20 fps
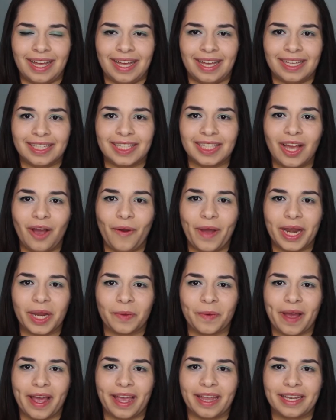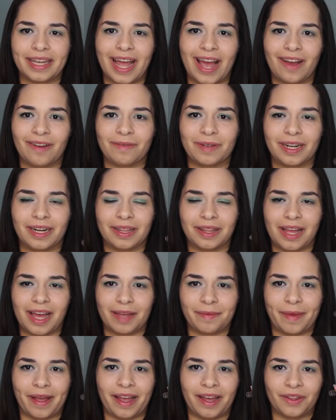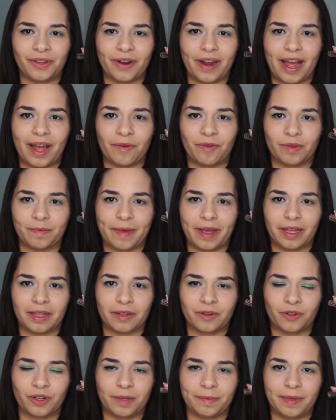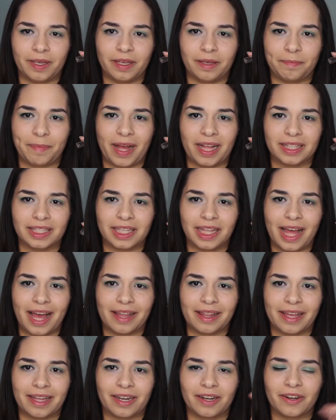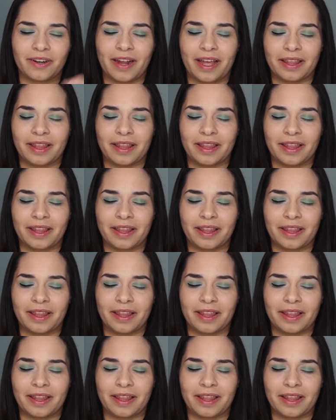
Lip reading: So anyway, now I'm gonna line my other eye with my creamy pencil eyeliner